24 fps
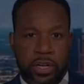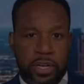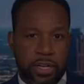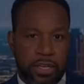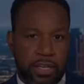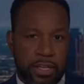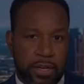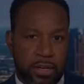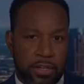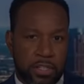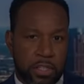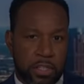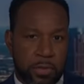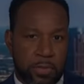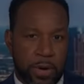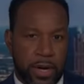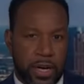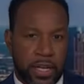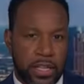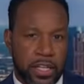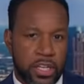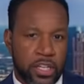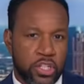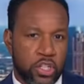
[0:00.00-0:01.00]
more
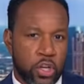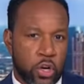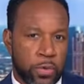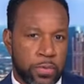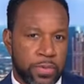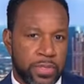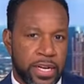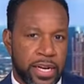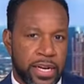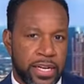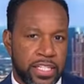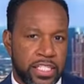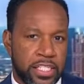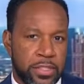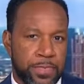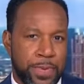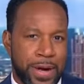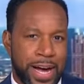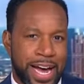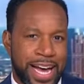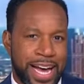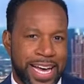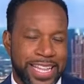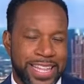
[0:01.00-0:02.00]
details about the
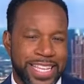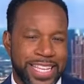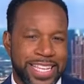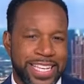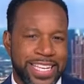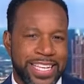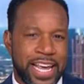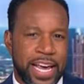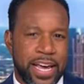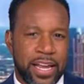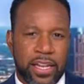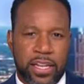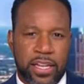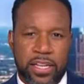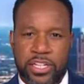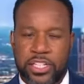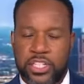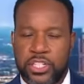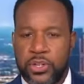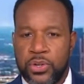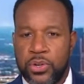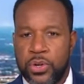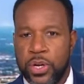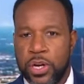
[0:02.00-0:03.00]
circumstances behind the
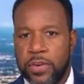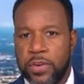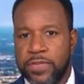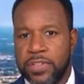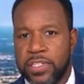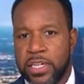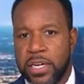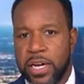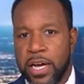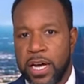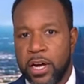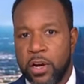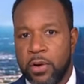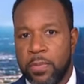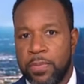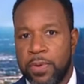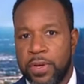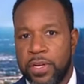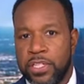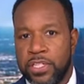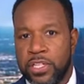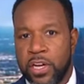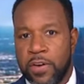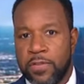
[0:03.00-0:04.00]
deadly shooting of a
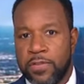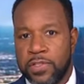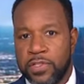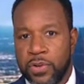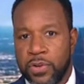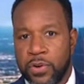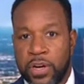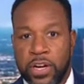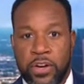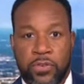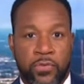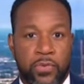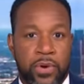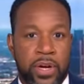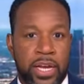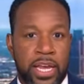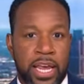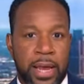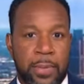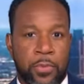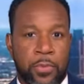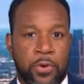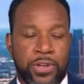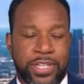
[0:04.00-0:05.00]
Chicago police officer,
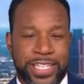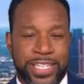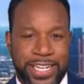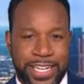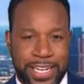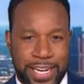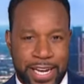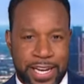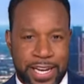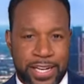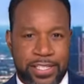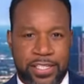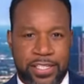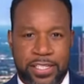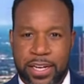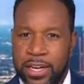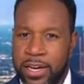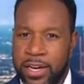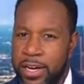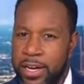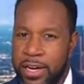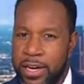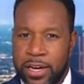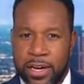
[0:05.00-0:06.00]
Enrique
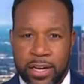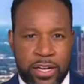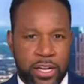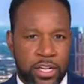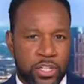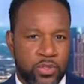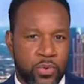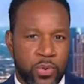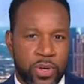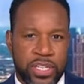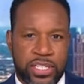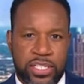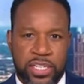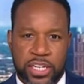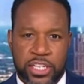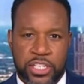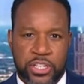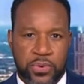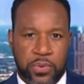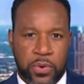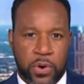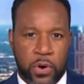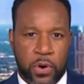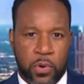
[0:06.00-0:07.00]
Martinez. The
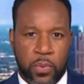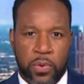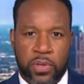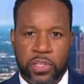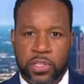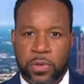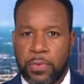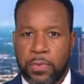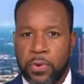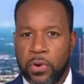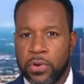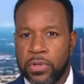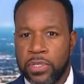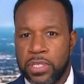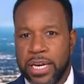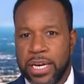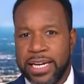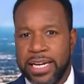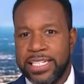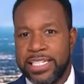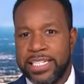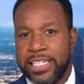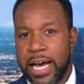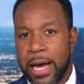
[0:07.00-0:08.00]
26 year old was
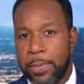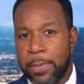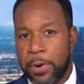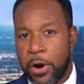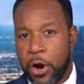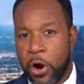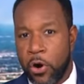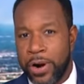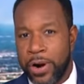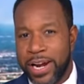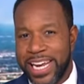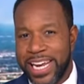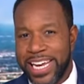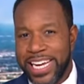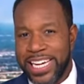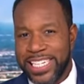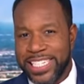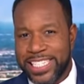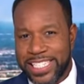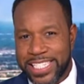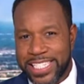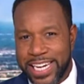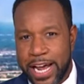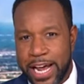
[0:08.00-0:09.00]
approaching a stopped car in
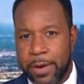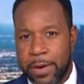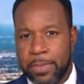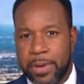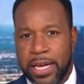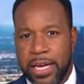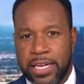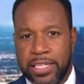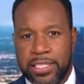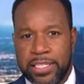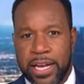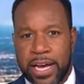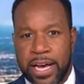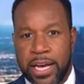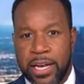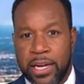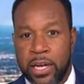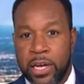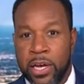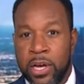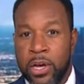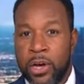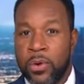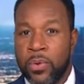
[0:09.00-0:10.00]
East Chatham last
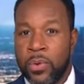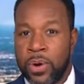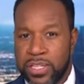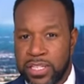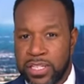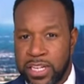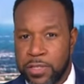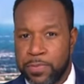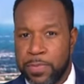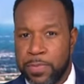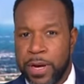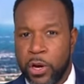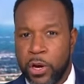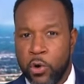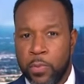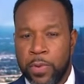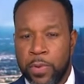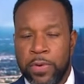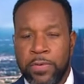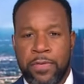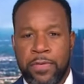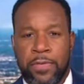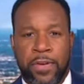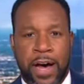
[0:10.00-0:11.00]
night when a
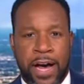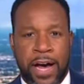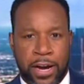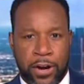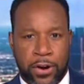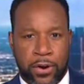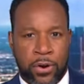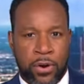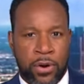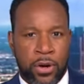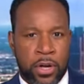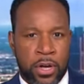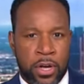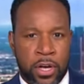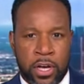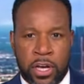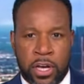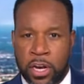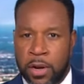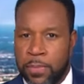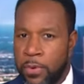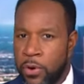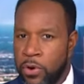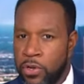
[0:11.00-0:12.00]
suspect opened fire.
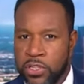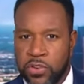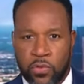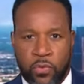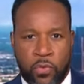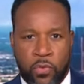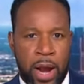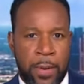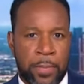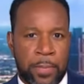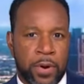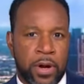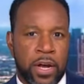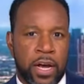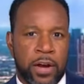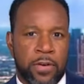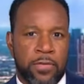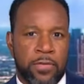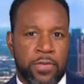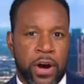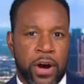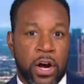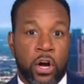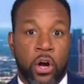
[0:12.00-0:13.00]
The burst of
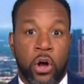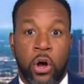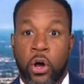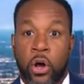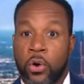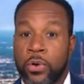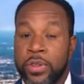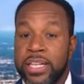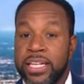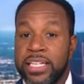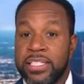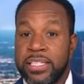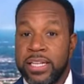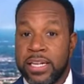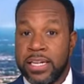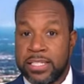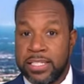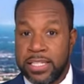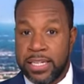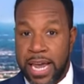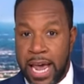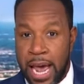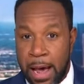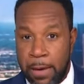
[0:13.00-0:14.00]
rapid gunfire caught on the
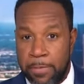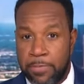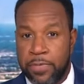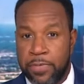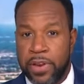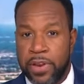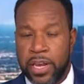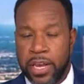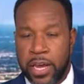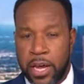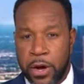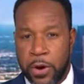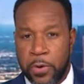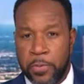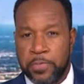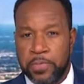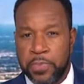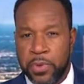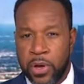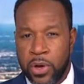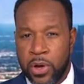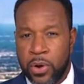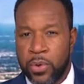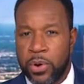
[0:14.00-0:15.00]
Citizen app
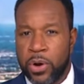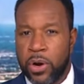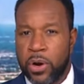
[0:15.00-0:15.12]
video.